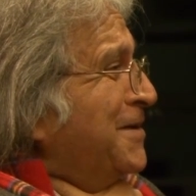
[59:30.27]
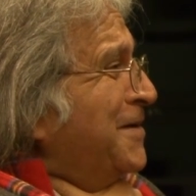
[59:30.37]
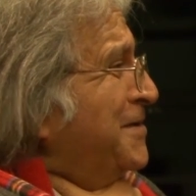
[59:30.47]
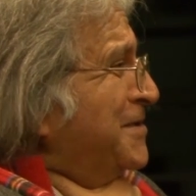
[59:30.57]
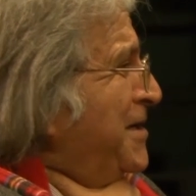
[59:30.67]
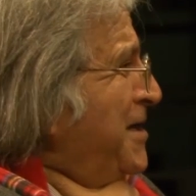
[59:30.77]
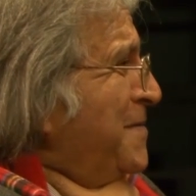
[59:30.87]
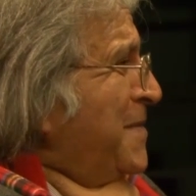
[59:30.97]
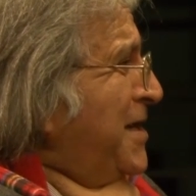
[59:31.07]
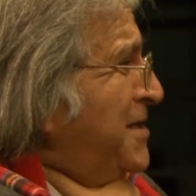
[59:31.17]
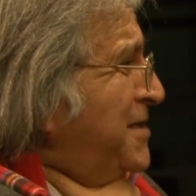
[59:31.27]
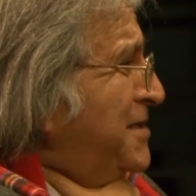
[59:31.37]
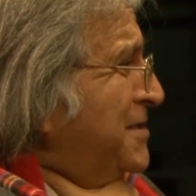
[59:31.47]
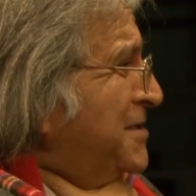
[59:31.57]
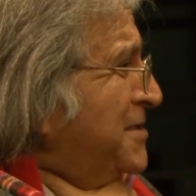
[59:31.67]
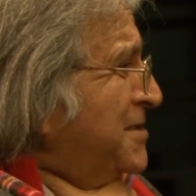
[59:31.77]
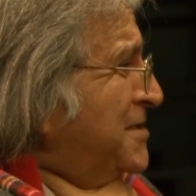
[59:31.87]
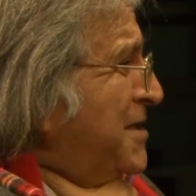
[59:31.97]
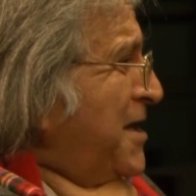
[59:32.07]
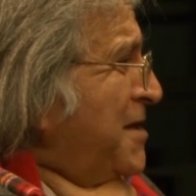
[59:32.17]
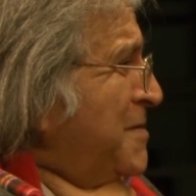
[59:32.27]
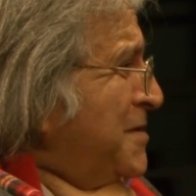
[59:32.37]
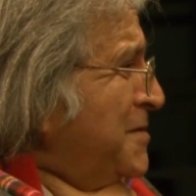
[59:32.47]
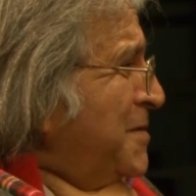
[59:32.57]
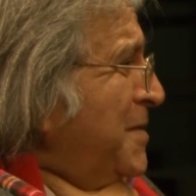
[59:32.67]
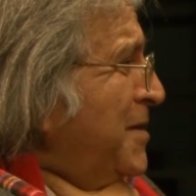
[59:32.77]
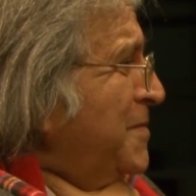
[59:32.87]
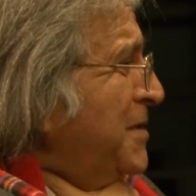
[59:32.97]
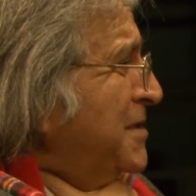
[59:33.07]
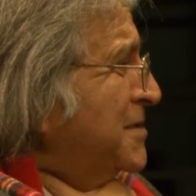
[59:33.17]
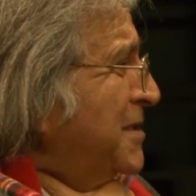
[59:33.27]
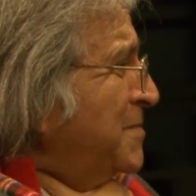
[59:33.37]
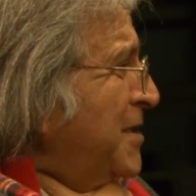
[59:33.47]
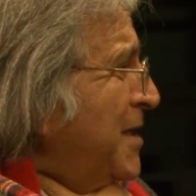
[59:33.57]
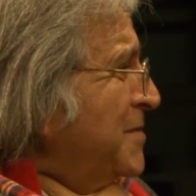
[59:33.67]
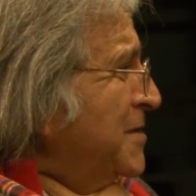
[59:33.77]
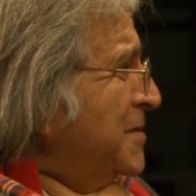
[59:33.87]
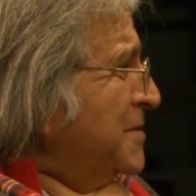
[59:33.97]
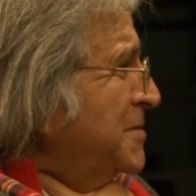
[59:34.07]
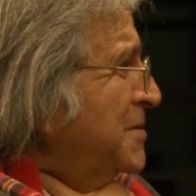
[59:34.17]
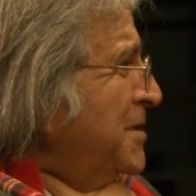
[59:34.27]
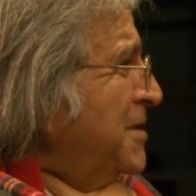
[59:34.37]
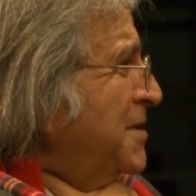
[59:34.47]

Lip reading: A single-mindedness is terrible. You know, one feels sometimes so